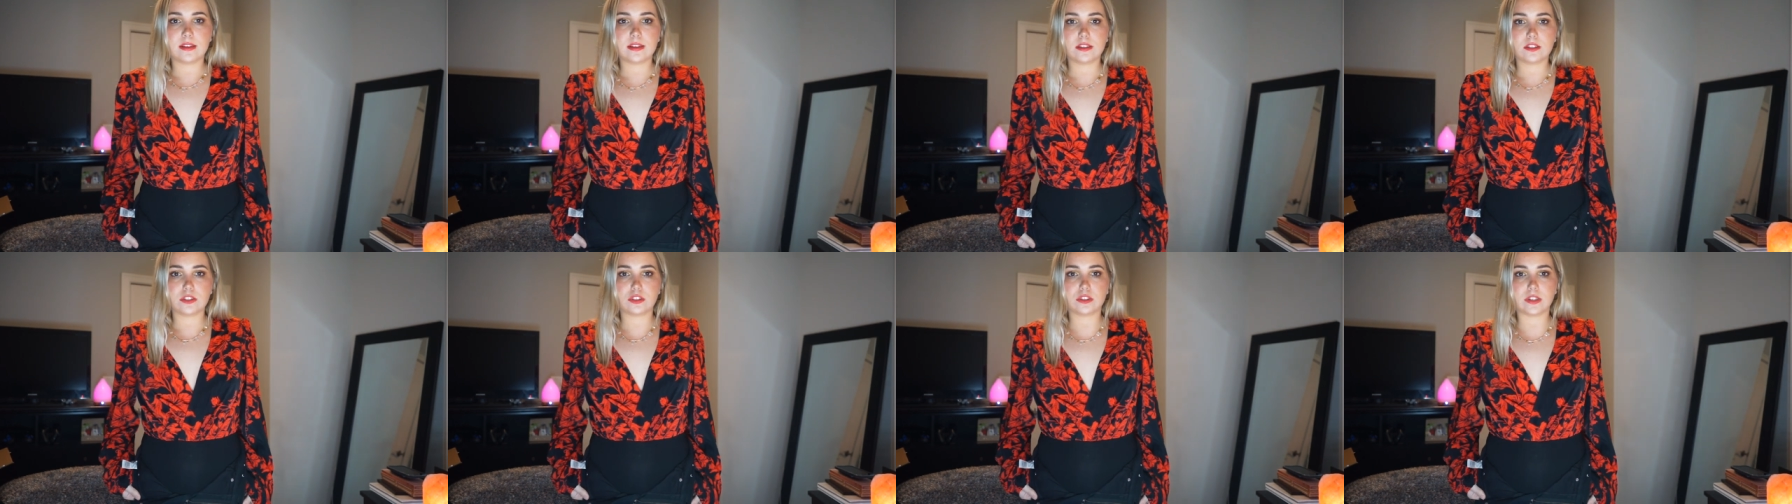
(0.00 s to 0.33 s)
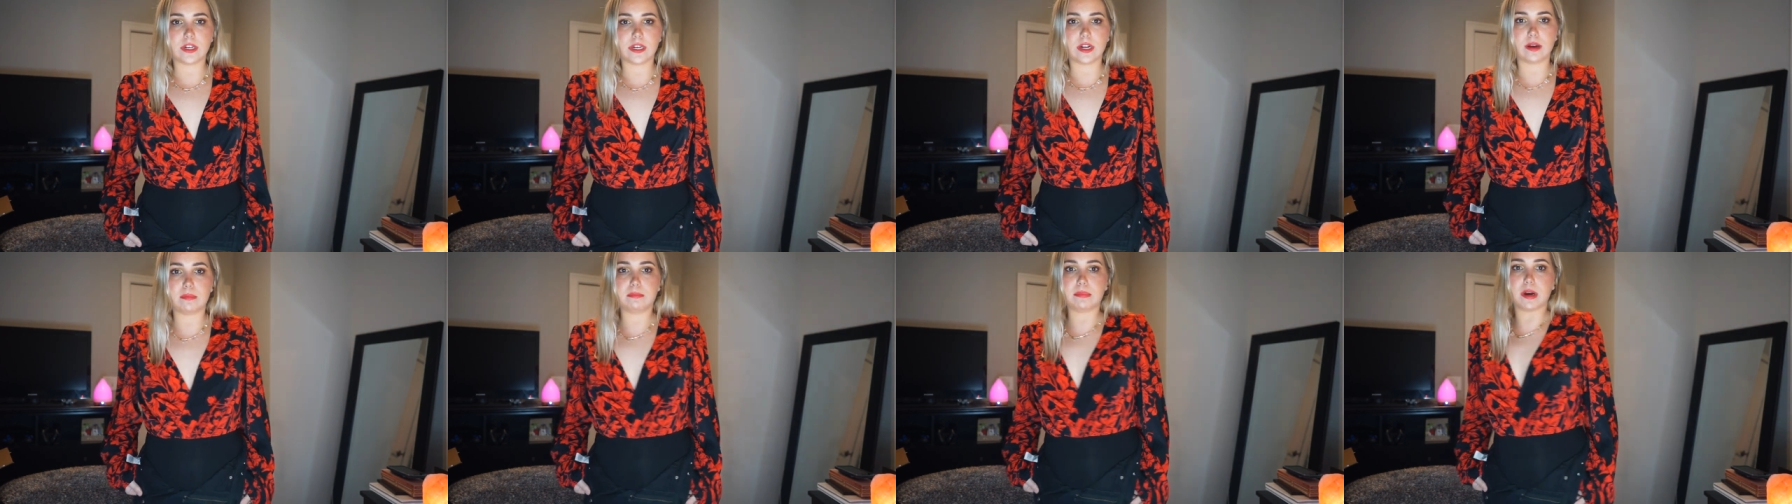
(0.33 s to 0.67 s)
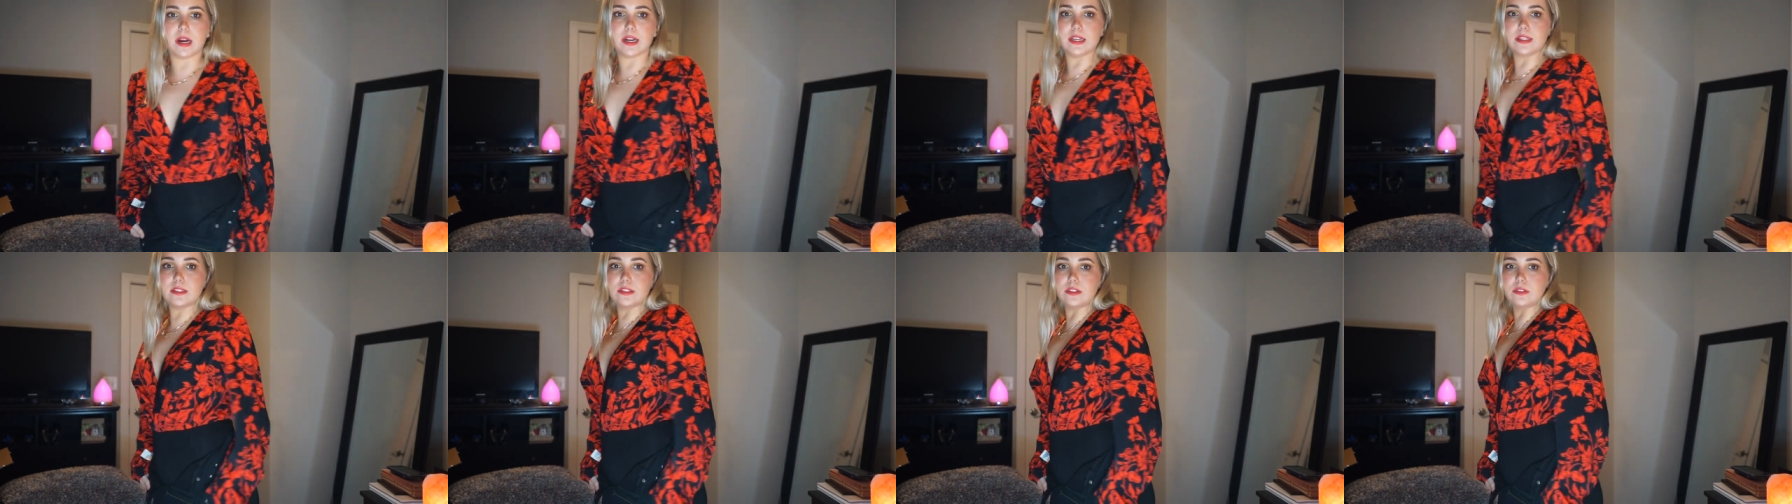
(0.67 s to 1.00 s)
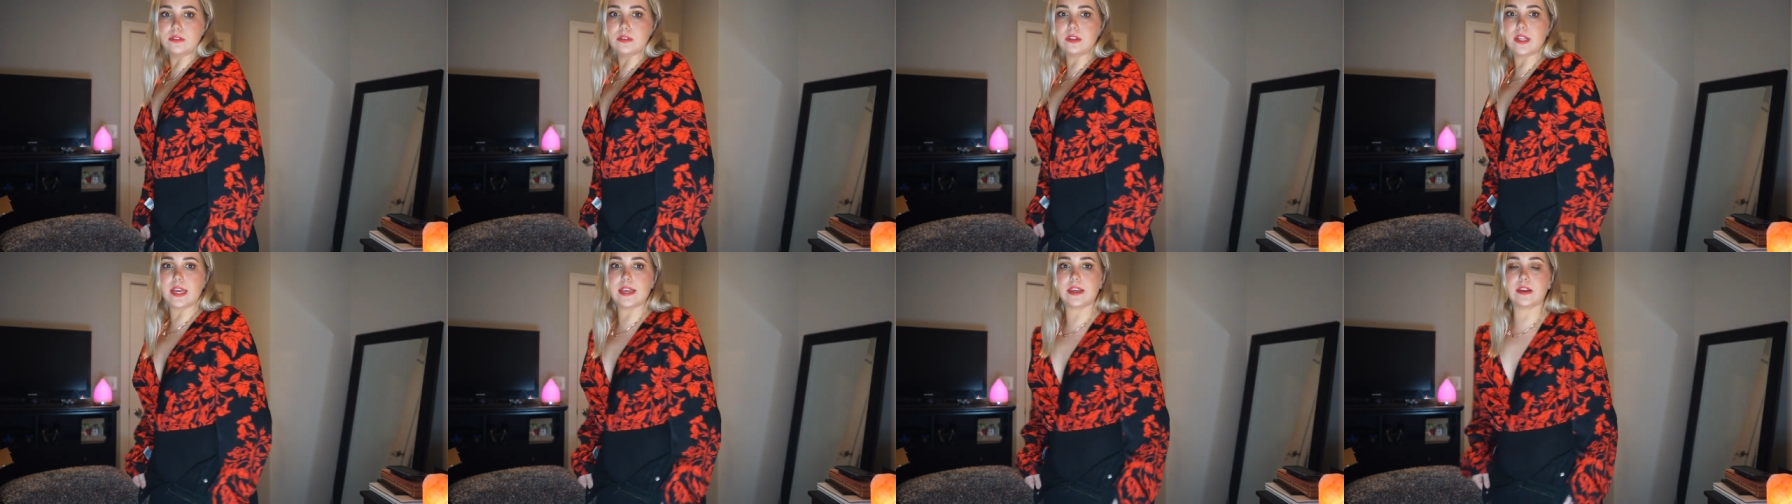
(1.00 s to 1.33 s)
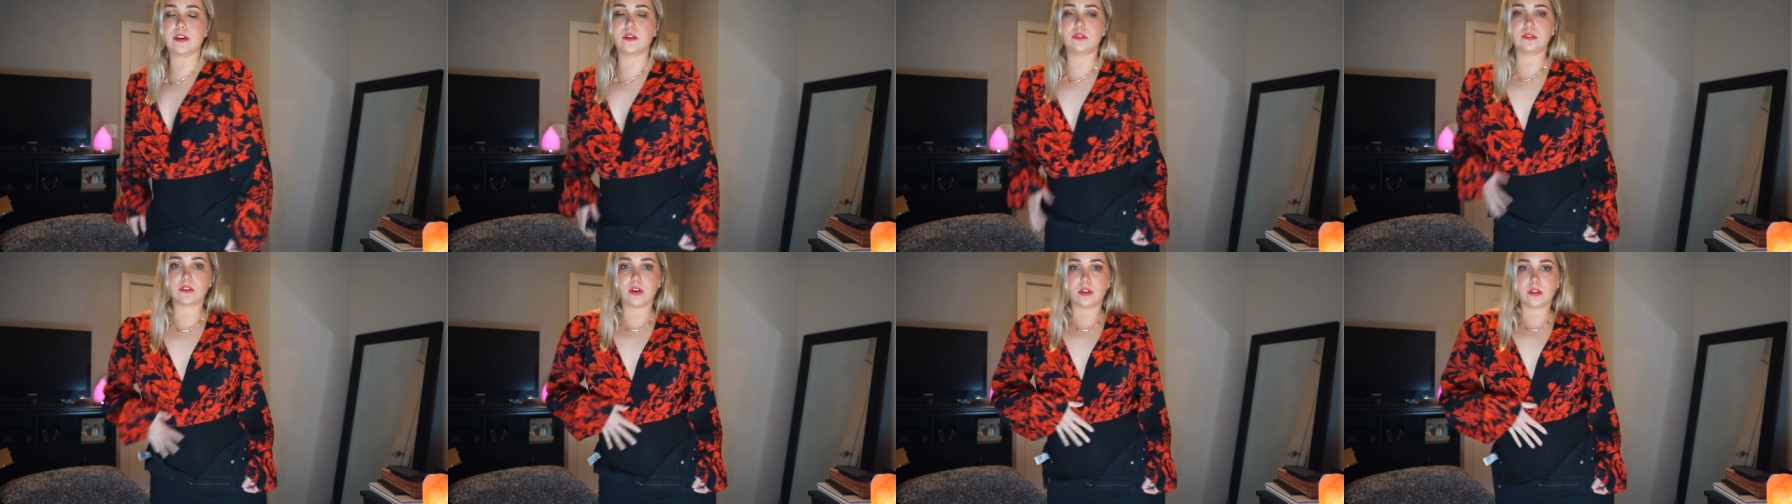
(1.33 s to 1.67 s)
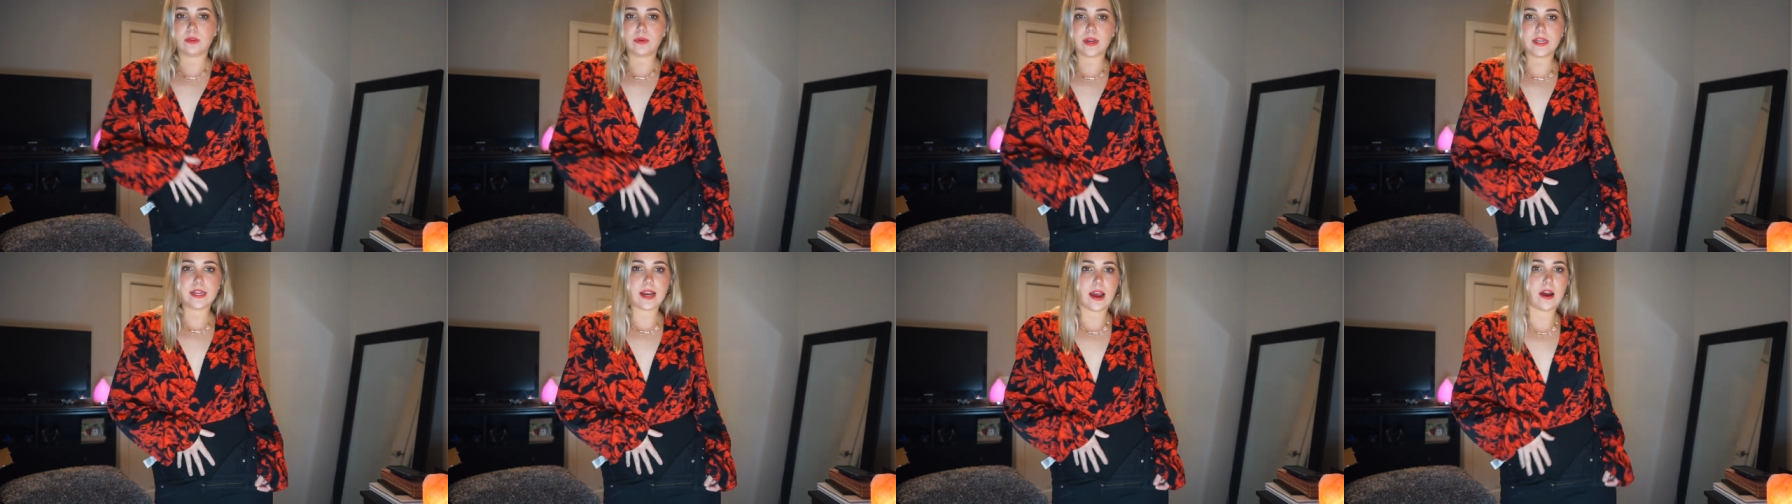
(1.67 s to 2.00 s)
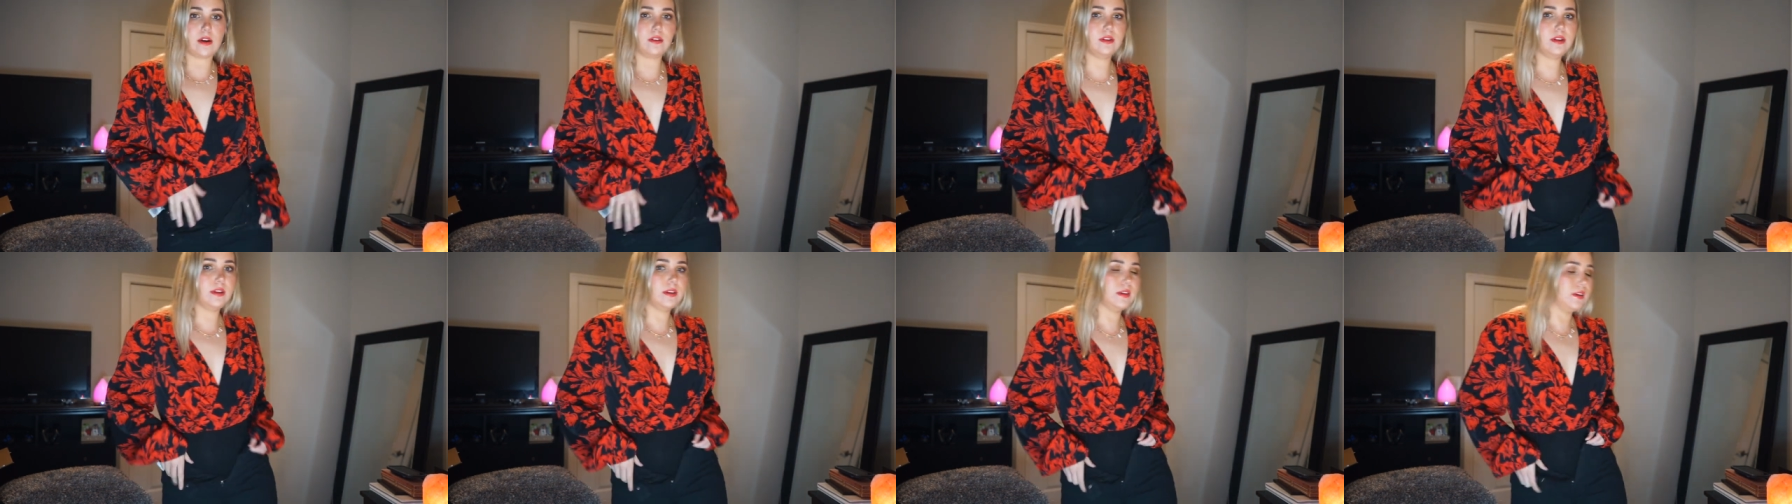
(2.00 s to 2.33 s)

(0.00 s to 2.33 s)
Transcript: straight up bodysuit, like goes all the way down.